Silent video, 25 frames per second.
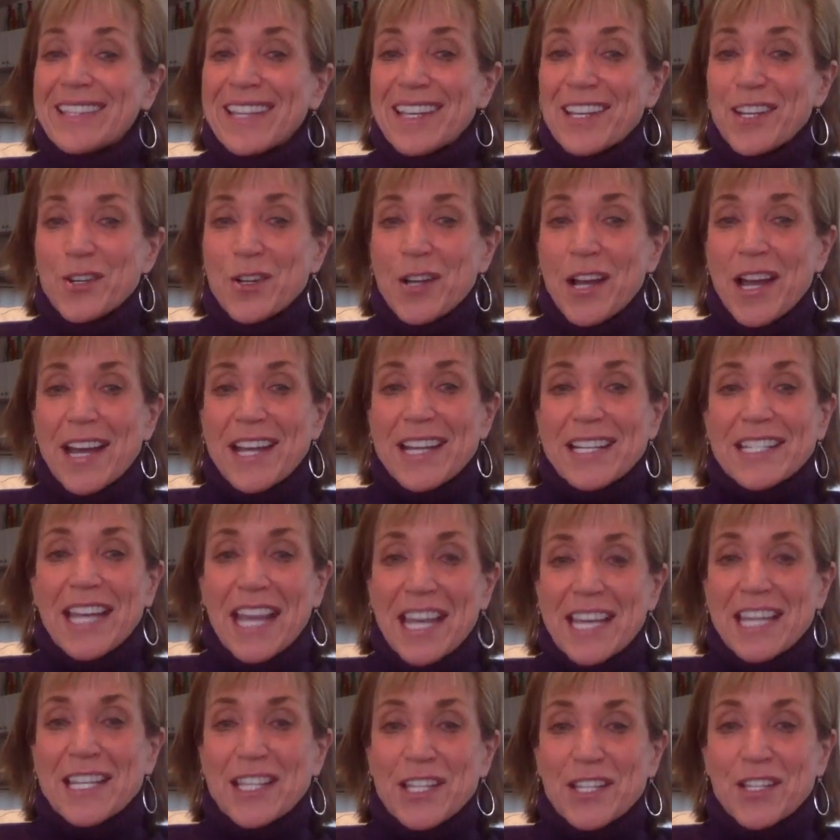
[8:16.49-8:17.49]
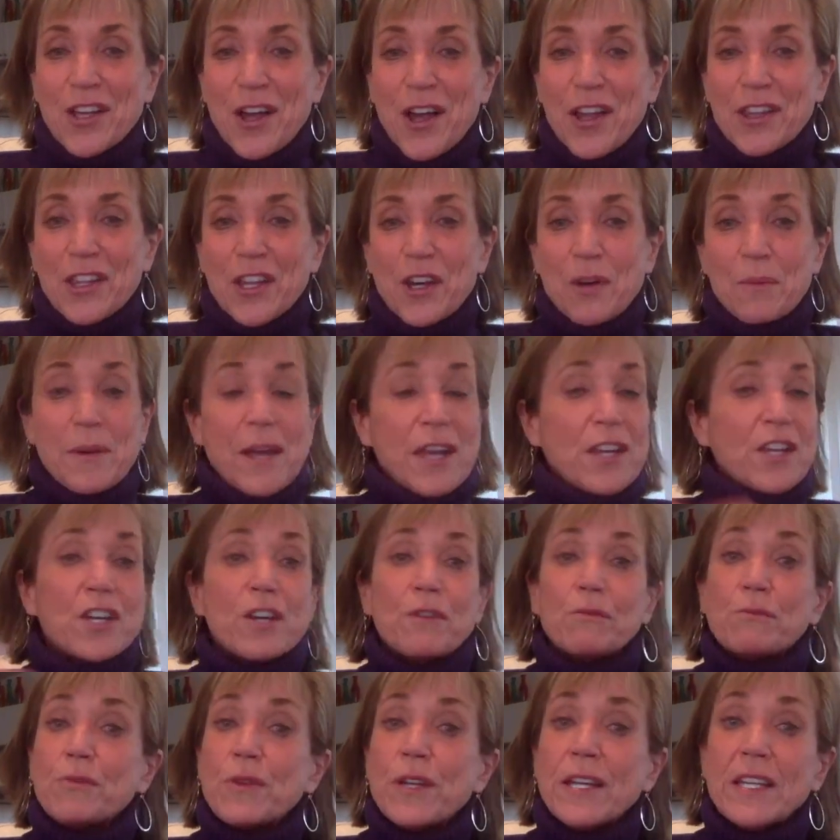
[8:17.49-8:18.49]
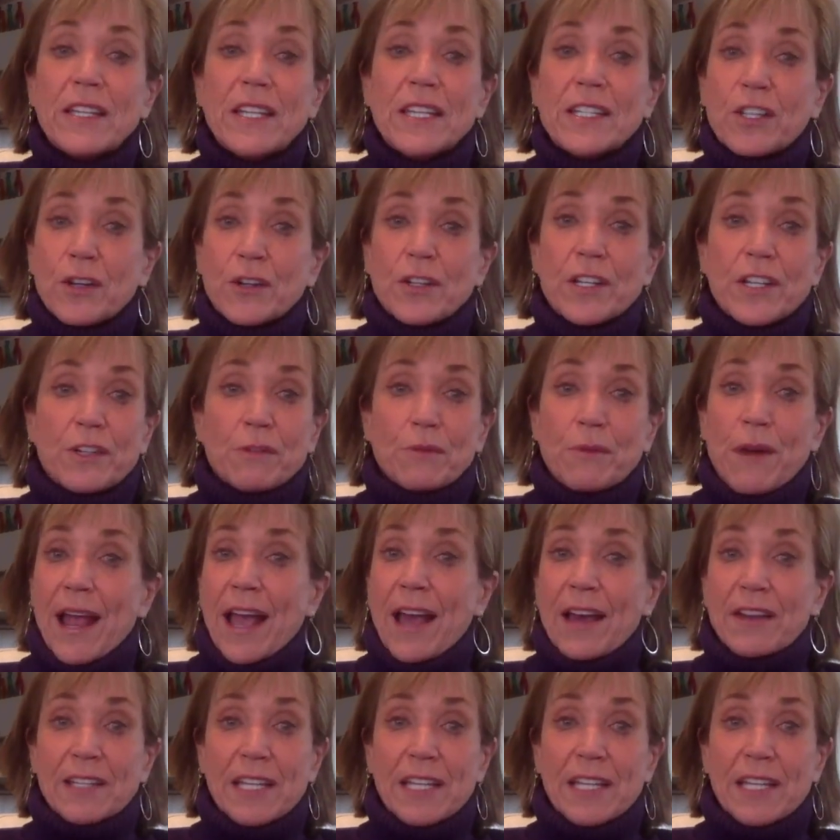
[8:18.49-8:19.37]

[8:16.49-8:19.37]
that you're kind of taking this on a little bit. You can really turn it around.